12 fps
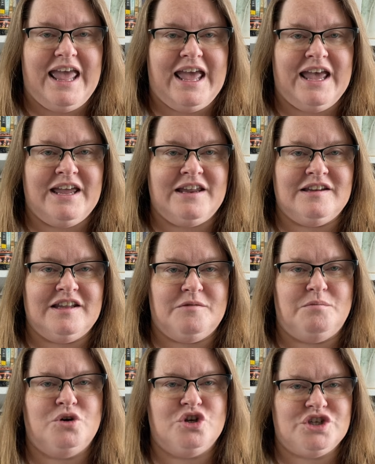and
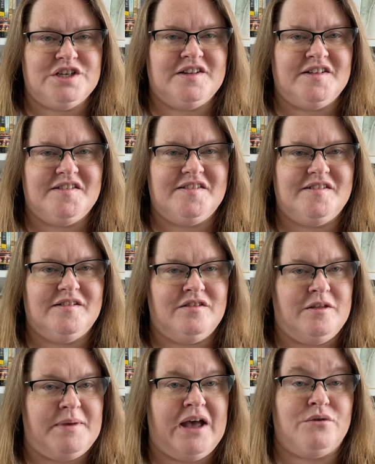it pushes
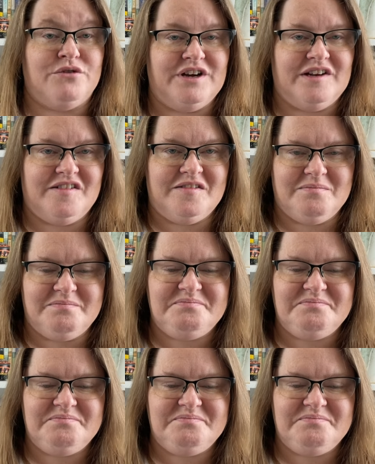the boundaries.